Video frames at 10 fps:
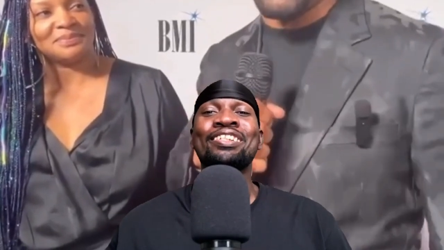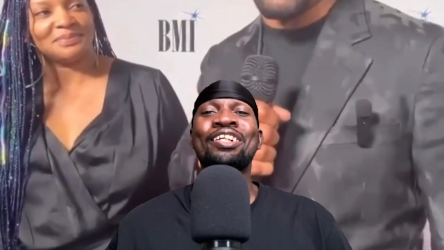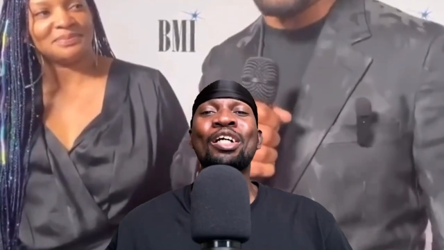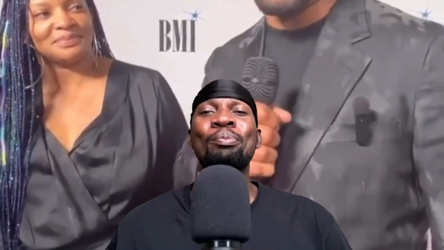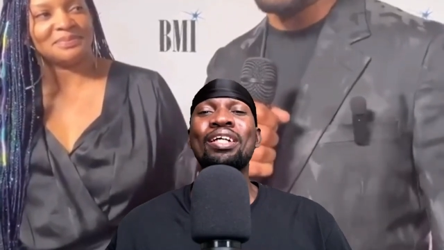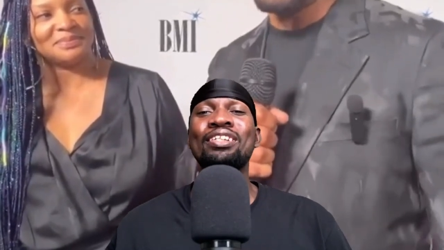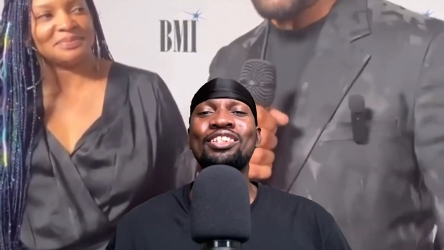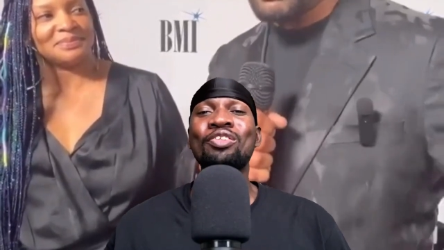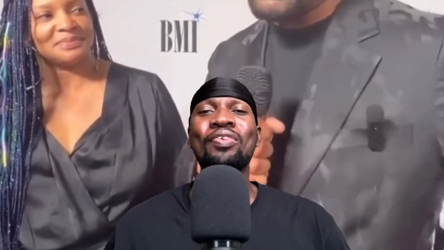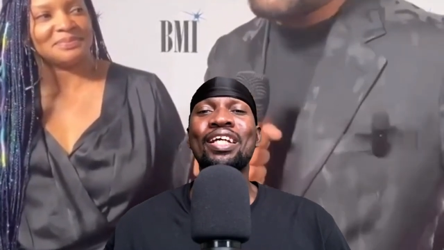Speaker 1: I mean,
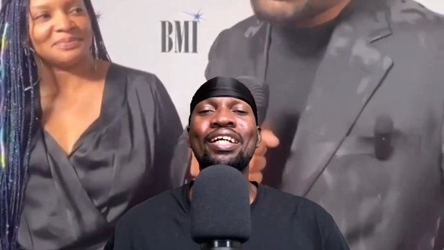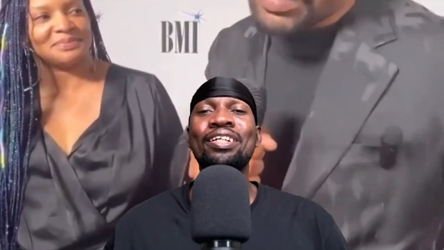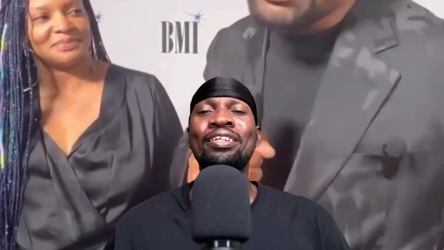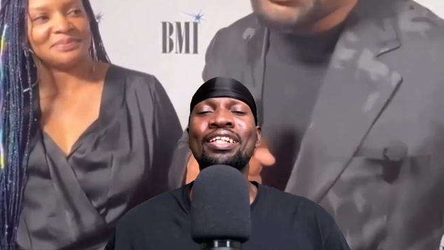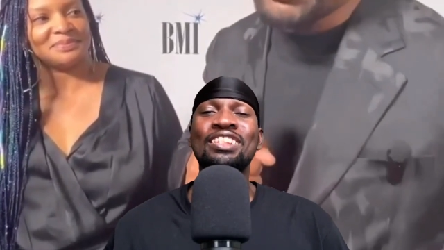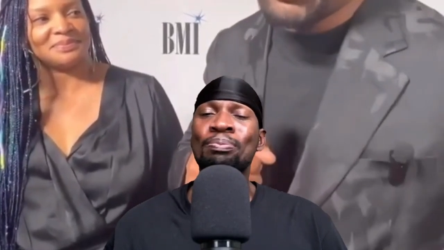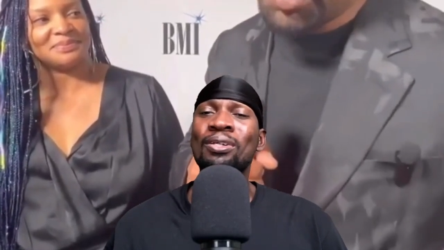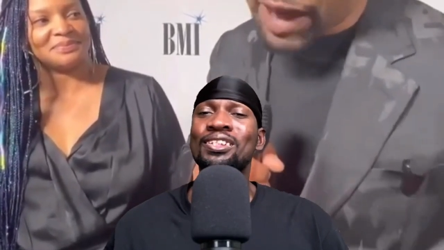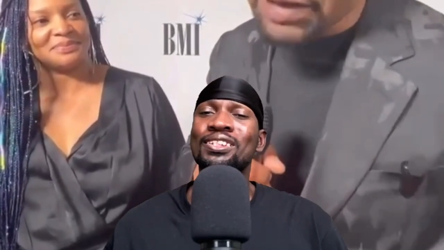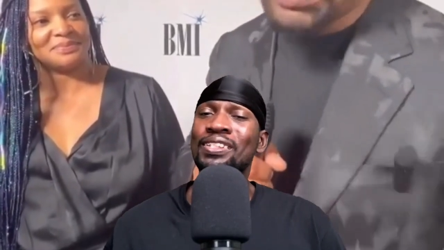Juvenile, he's
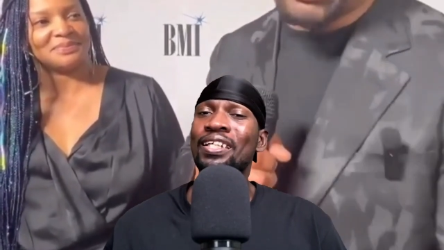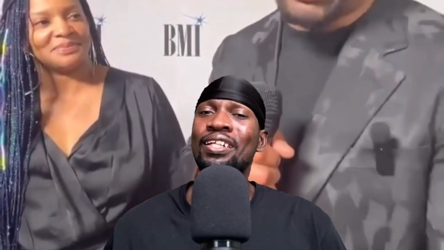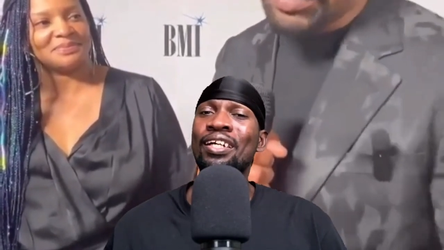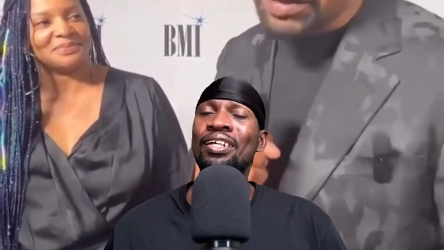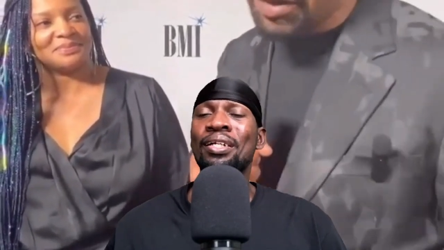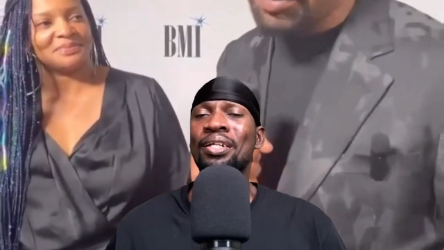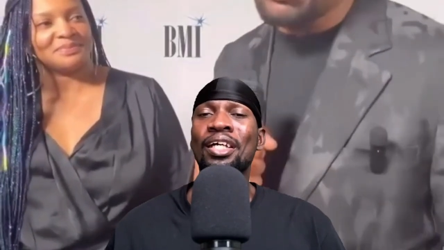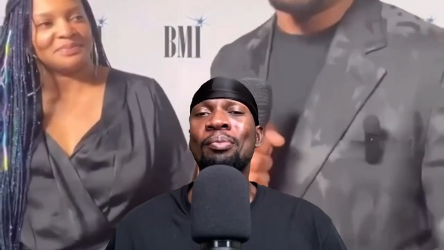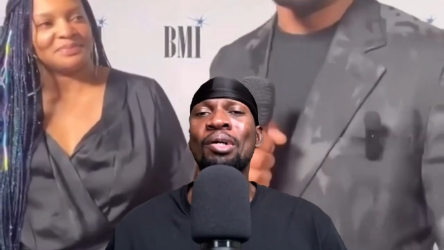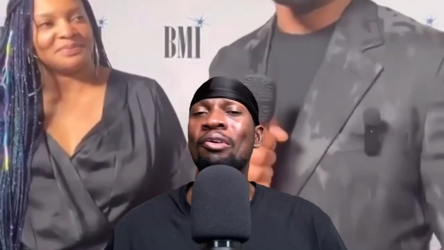supposed to say that. He
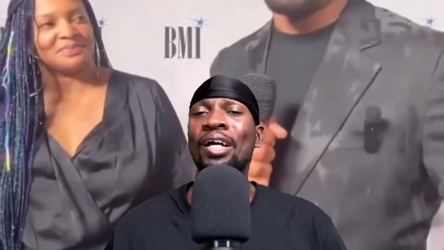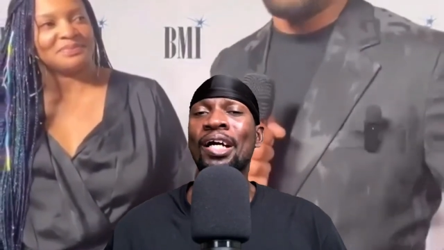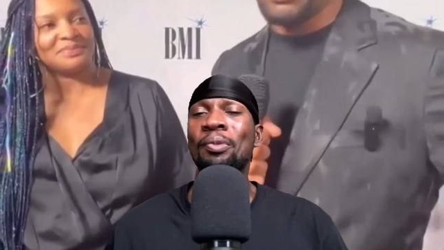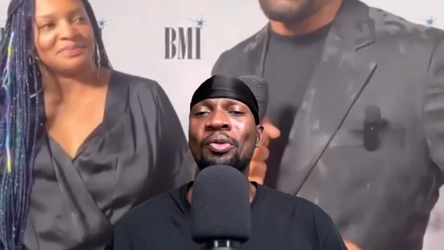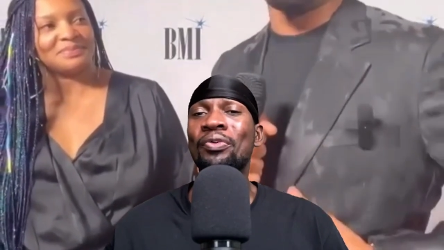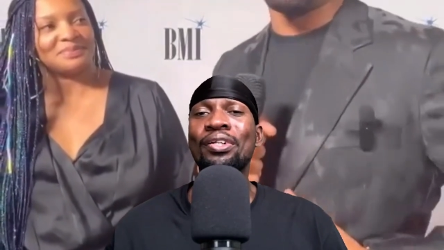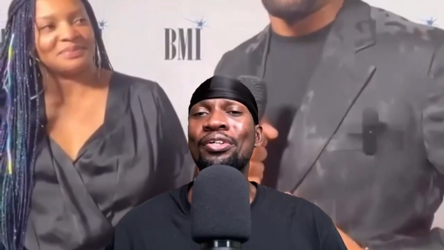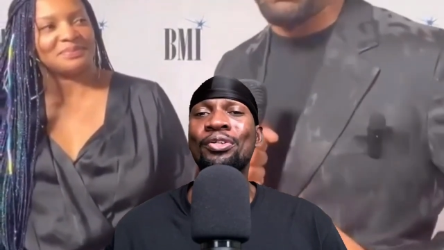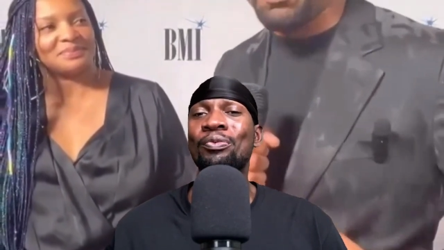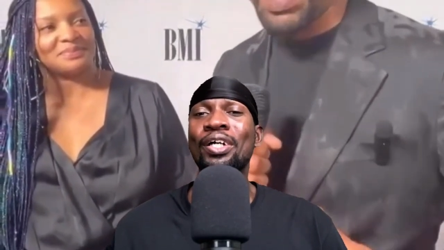came up rhyming with
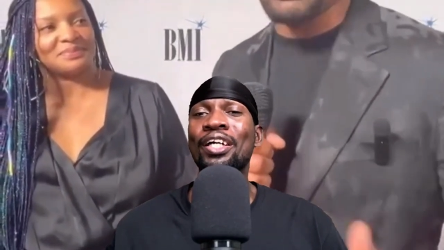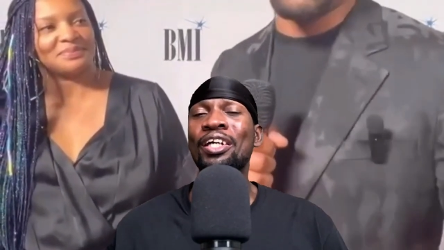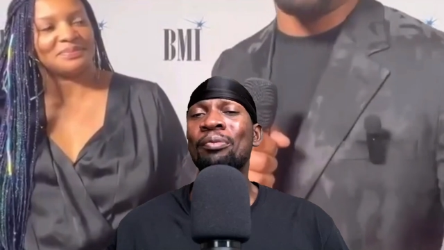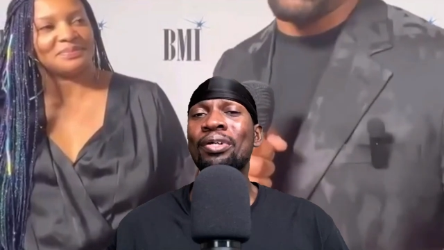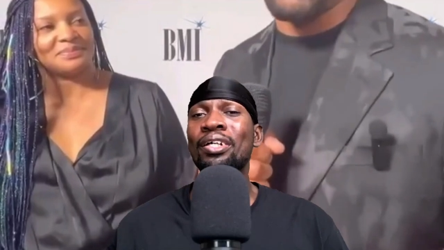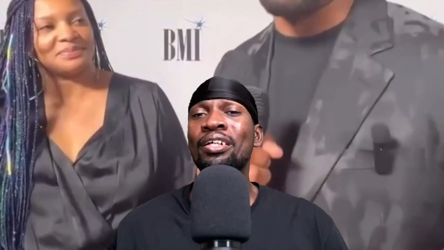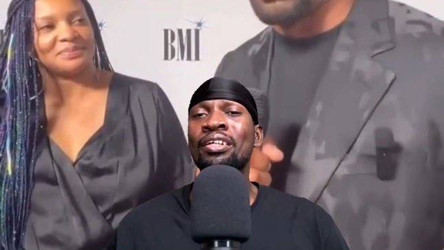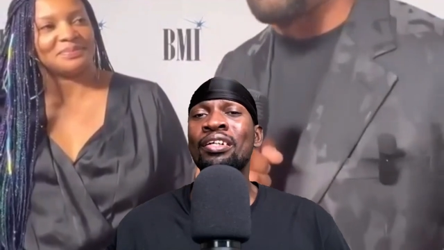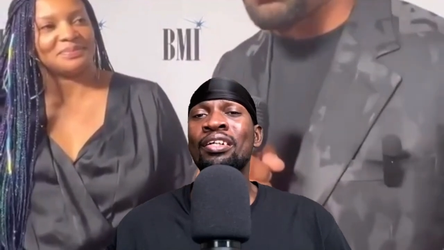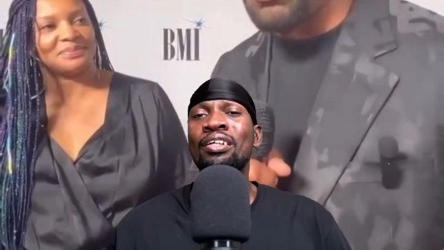Lil Wayne, but
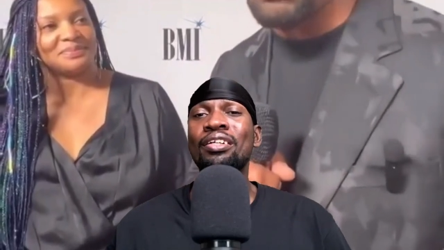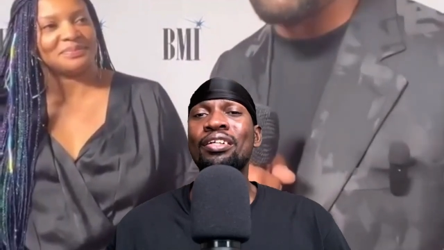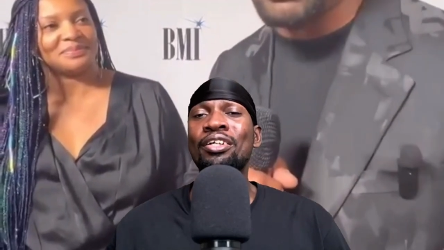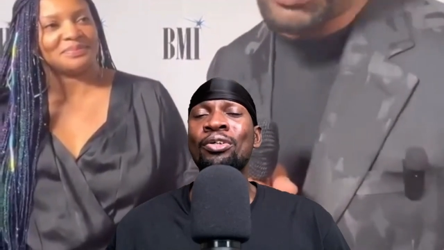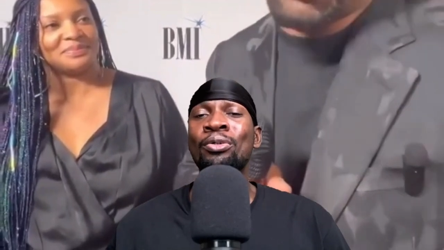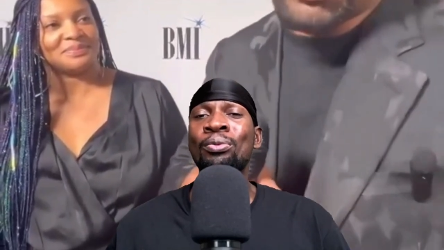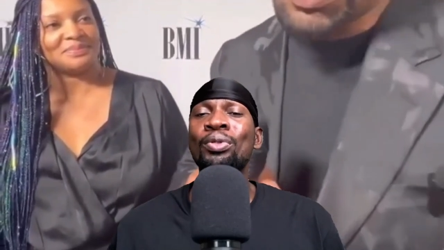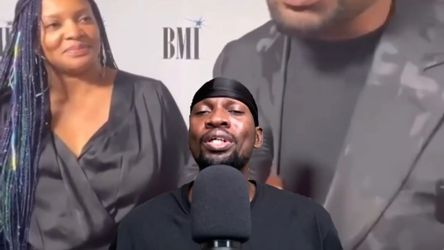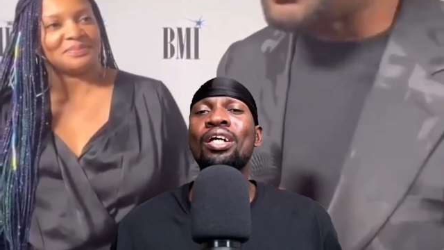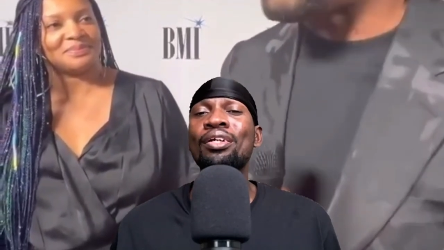you know,
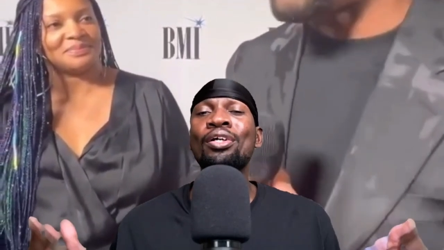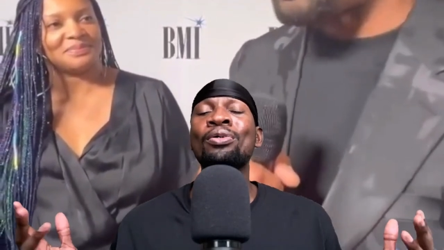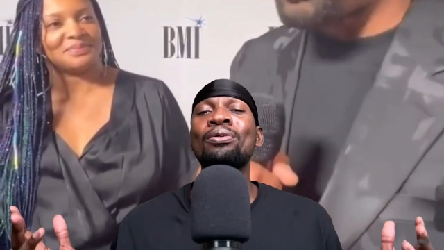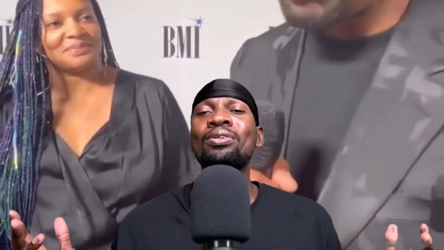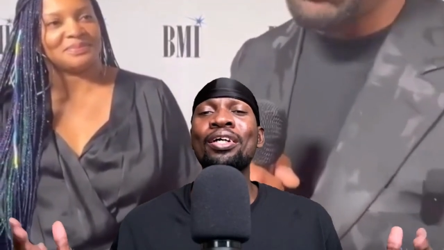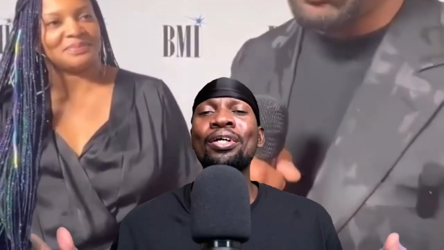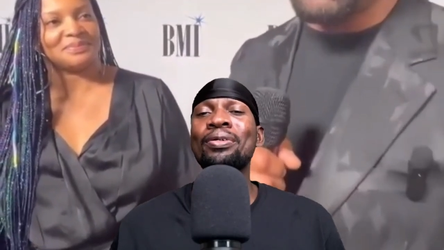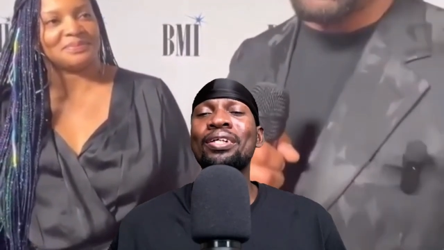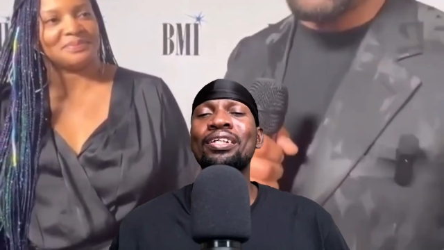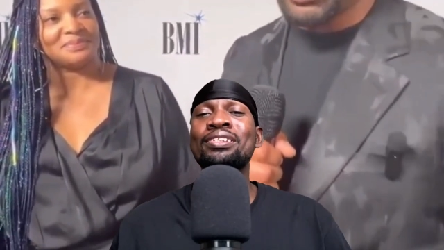we all know who the
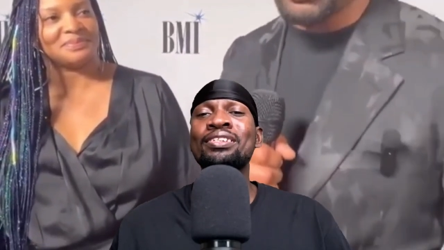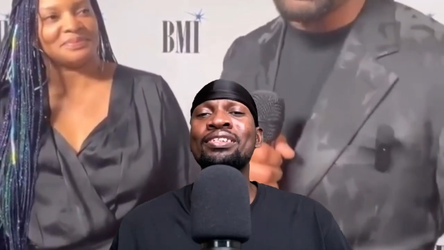goat is.